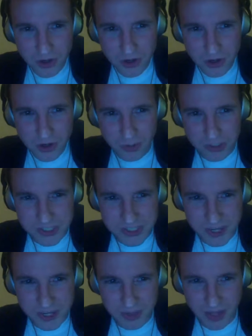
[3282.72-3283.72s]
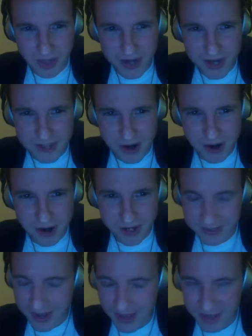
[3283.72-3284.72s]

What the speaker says: which is going to be a lot of talking. God,